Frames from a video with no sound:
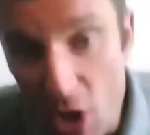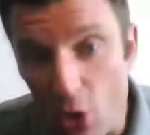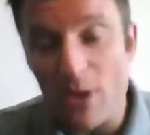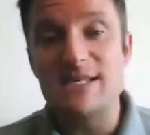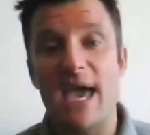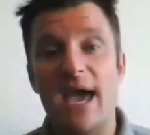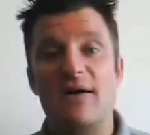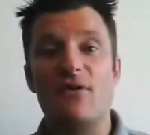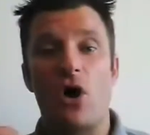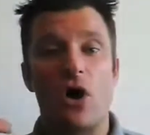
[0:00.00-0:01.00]
we always
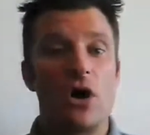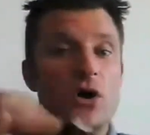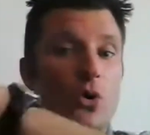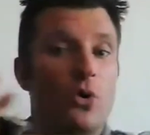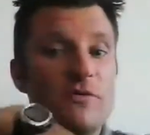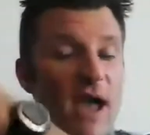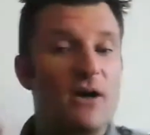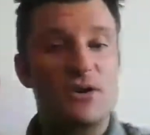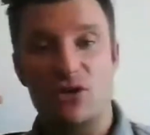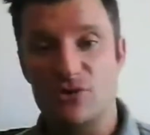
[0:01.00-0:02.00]
have our core
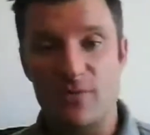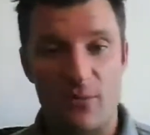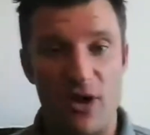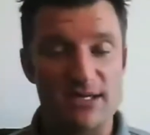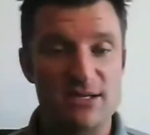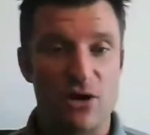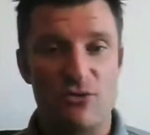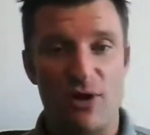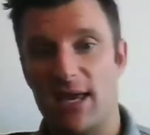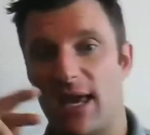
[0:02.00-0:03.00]
values memorized on
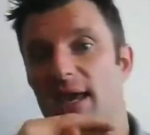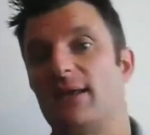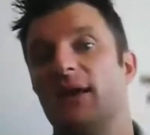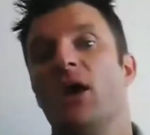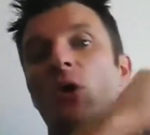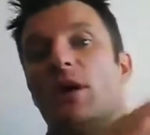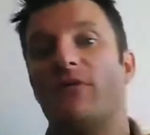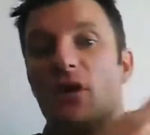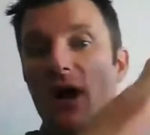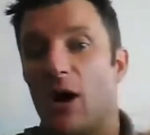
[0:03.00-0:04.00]
our right hand. We
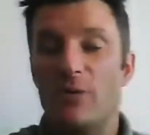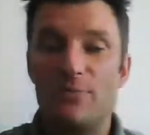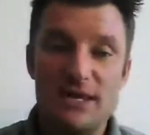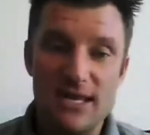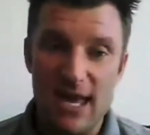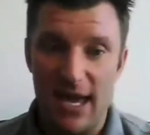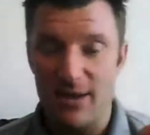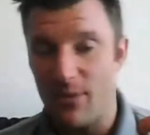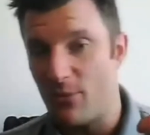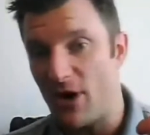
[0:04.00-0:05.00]
have our how we beat the
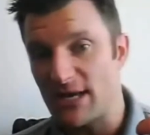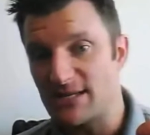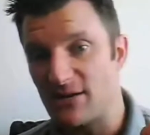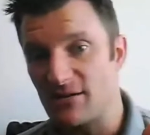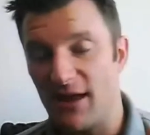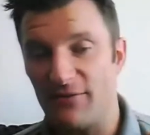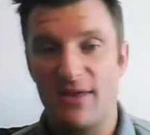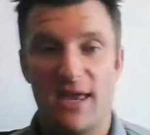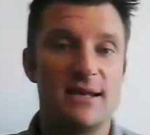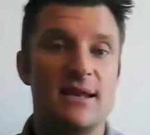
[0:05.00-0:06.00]
game memorized on our
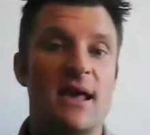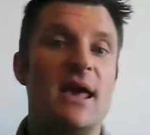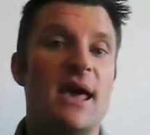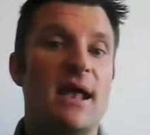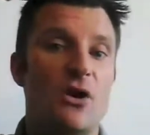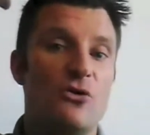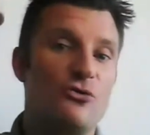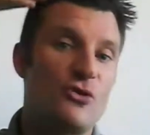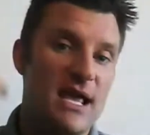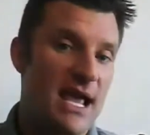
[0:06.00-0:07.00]
left hand. And
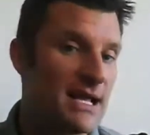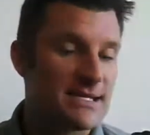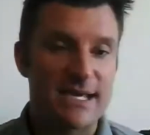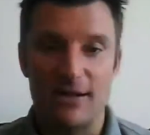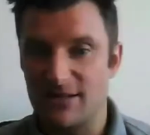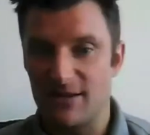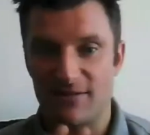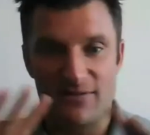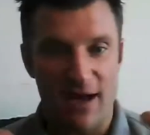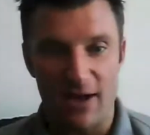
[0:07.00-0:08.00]
our right hand
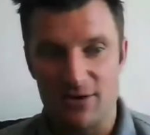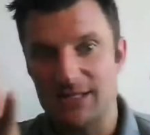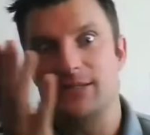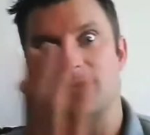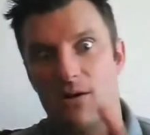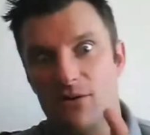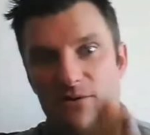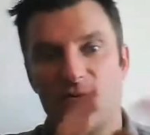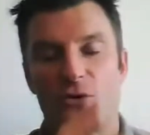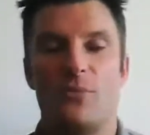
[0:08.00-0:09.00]
skeleton files, this is all
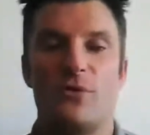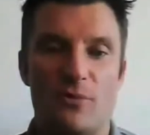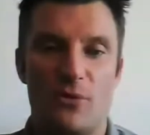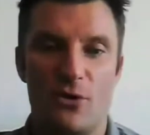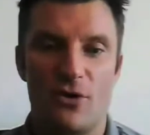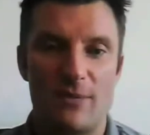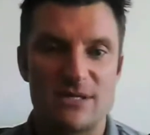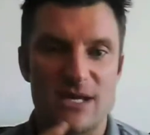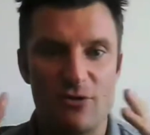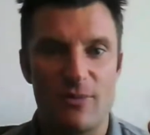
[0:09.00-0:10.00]
in the 4RIP3
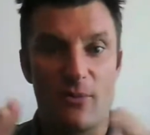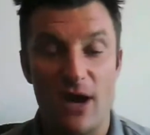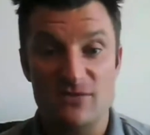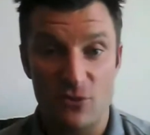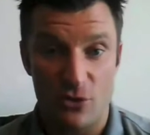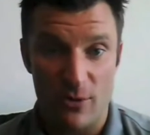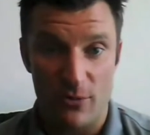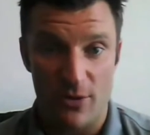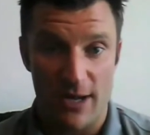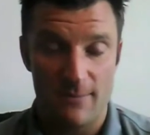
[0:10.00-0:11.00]
programs, how we memorize
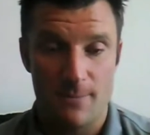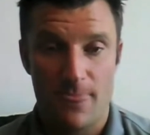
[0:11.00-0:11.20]
4RIP3.